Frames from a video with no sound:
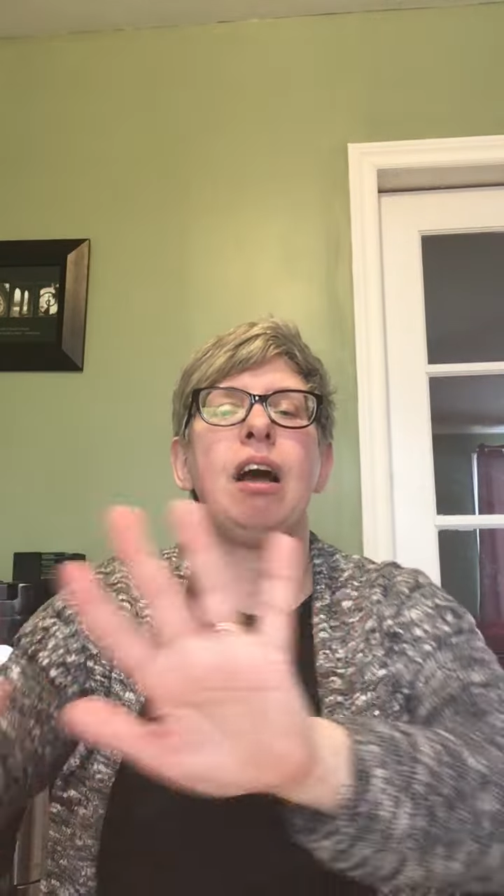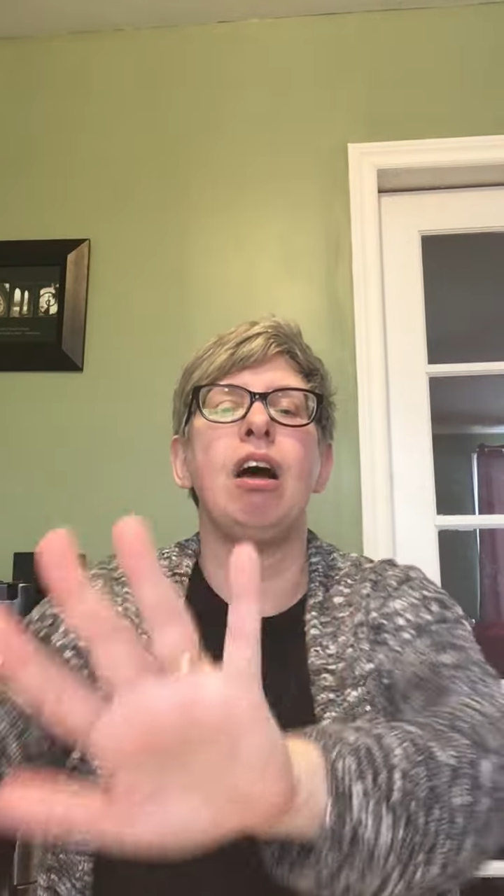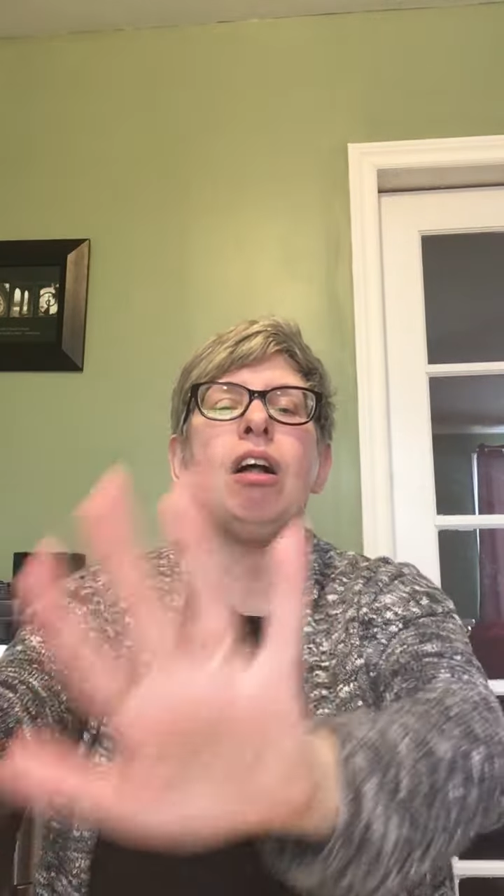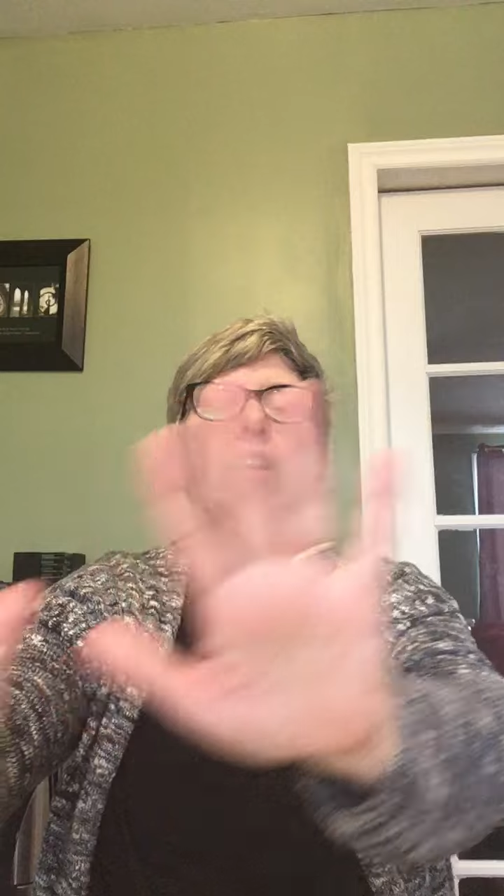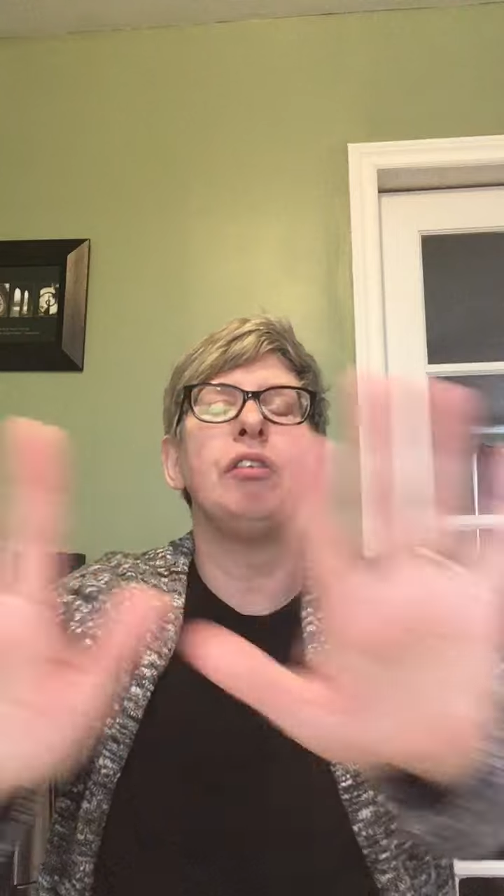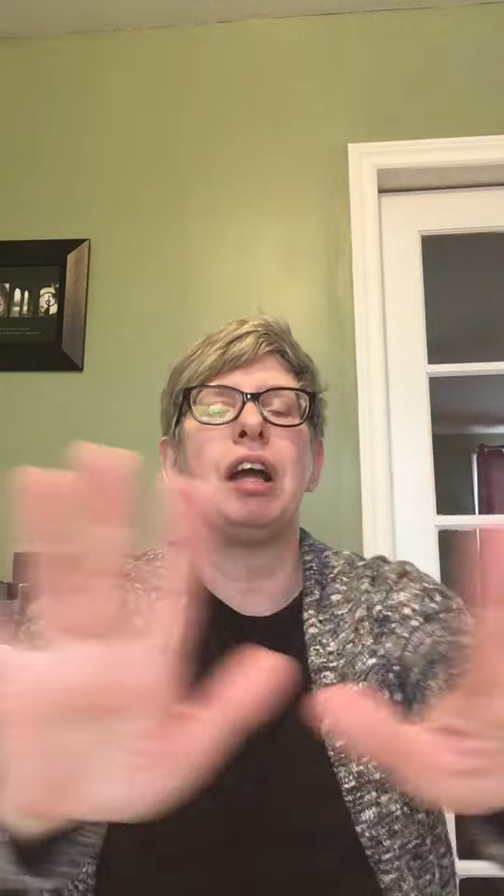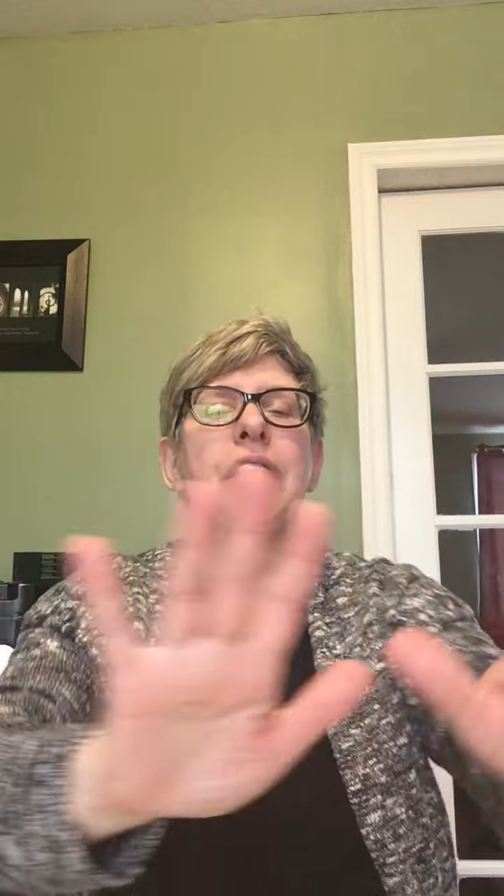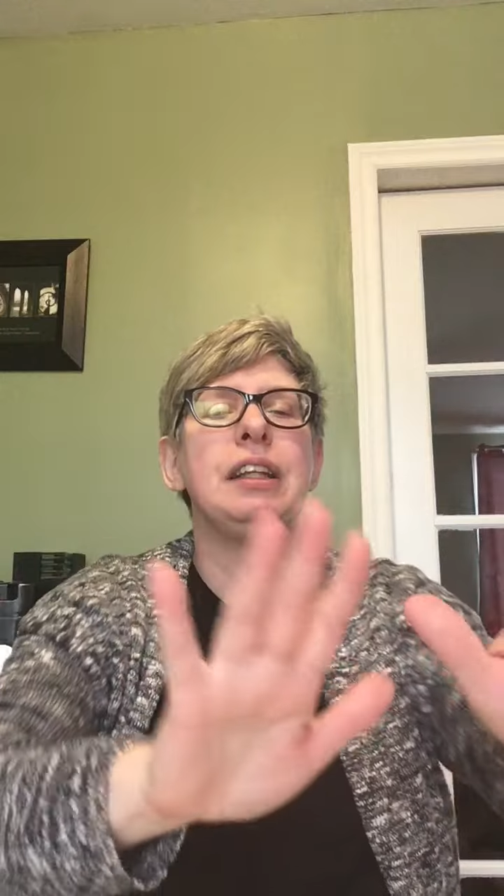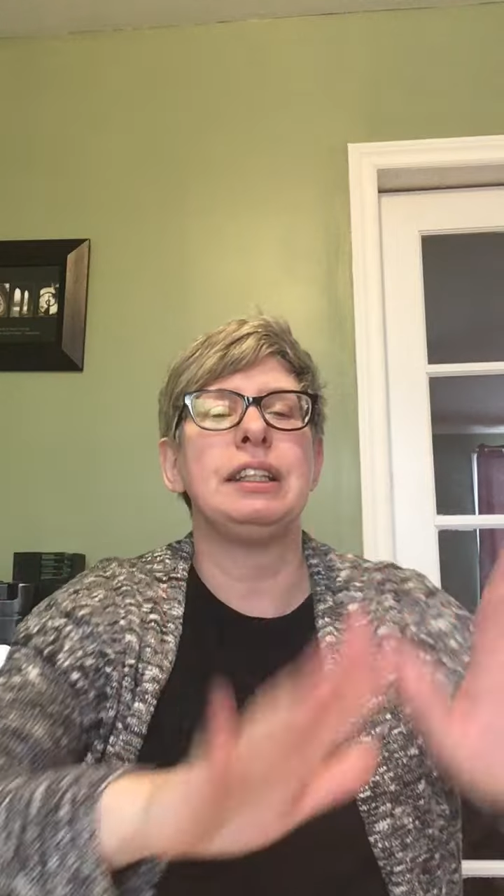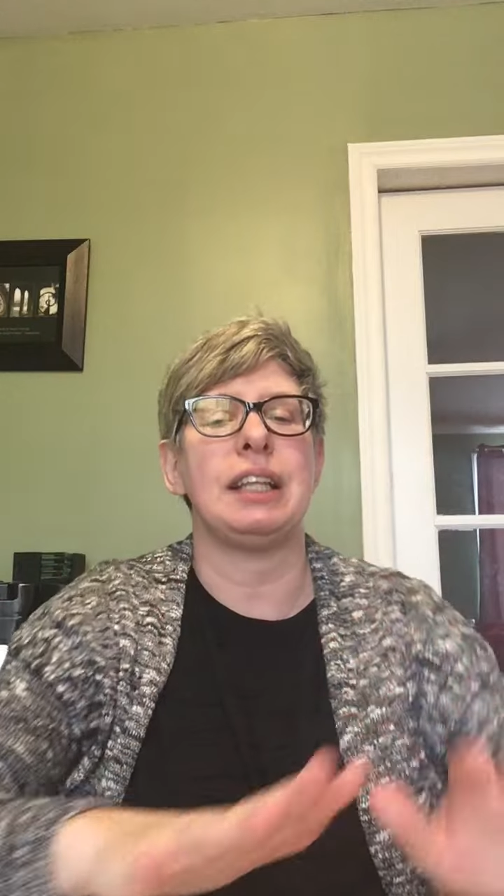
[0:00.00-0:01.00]
all
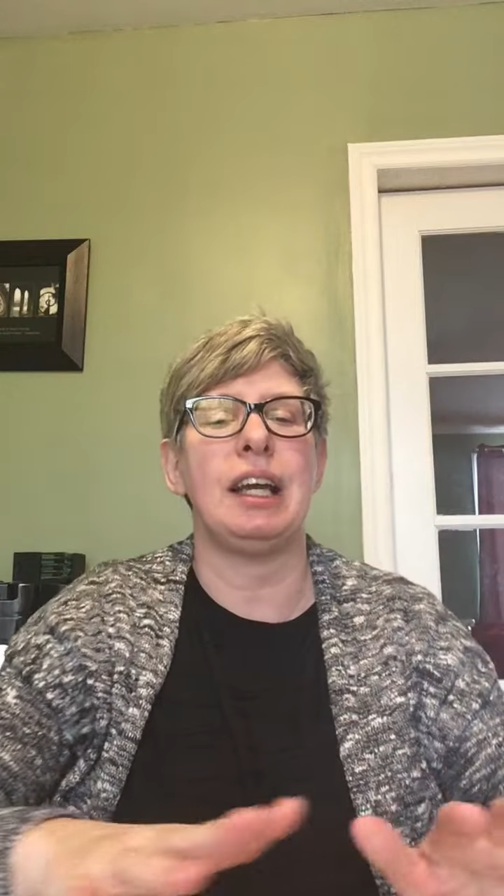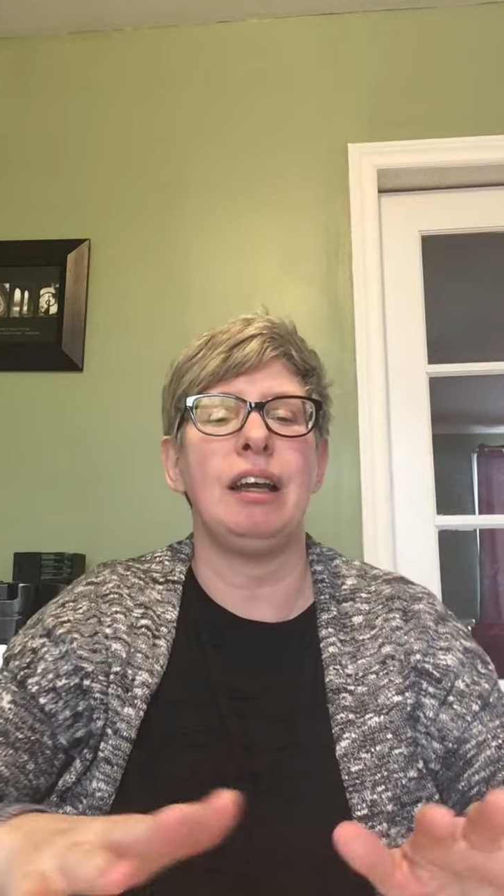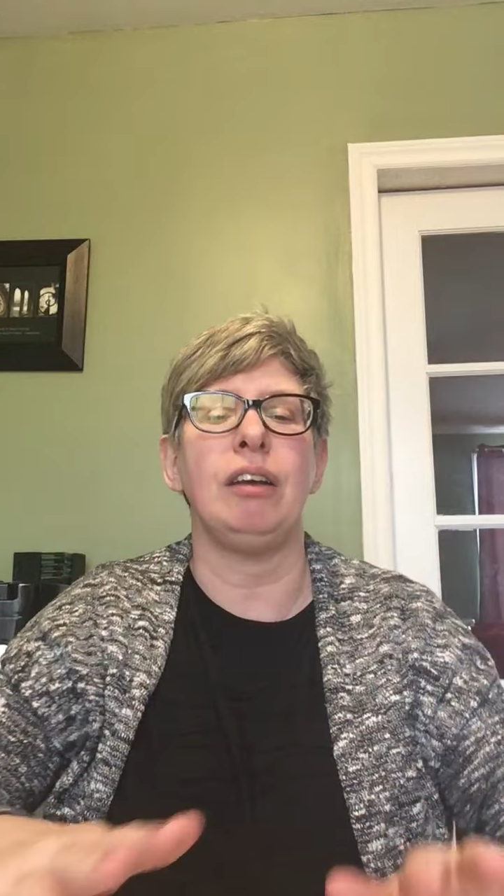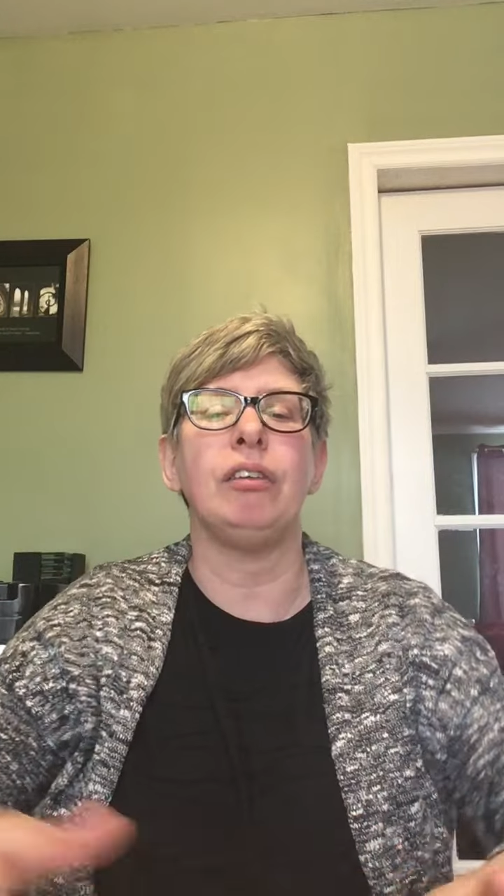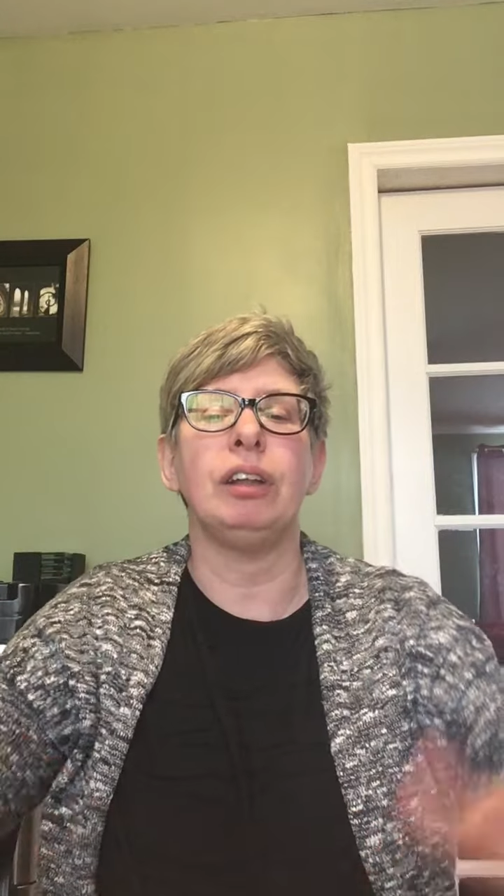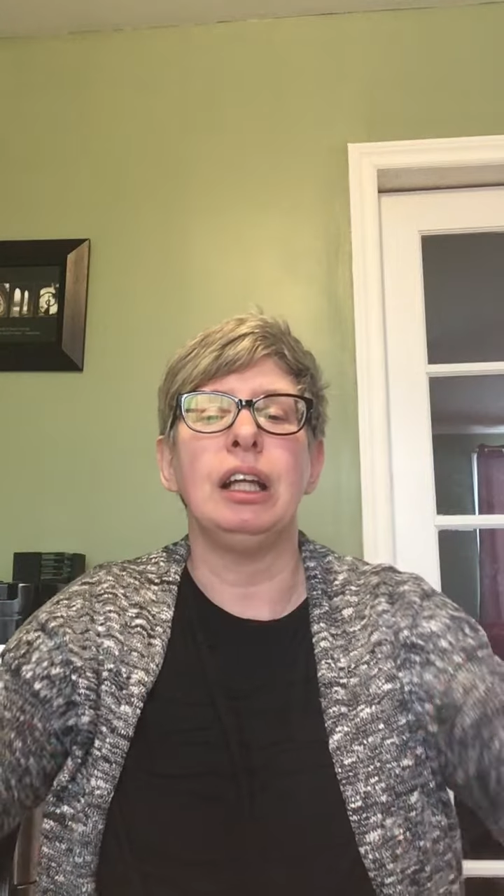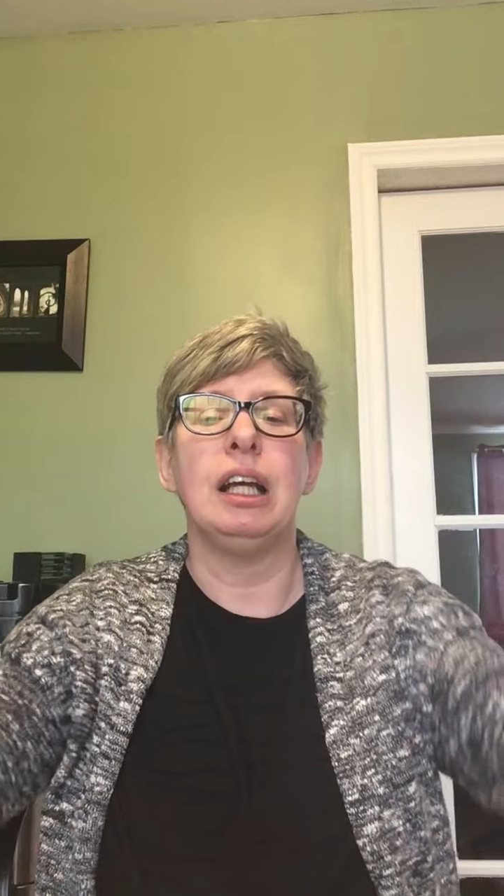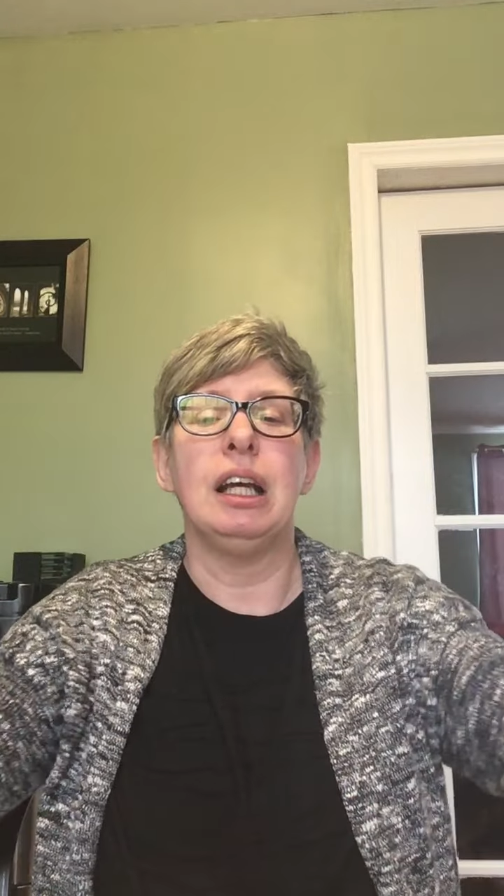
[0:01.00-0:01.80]
around the town.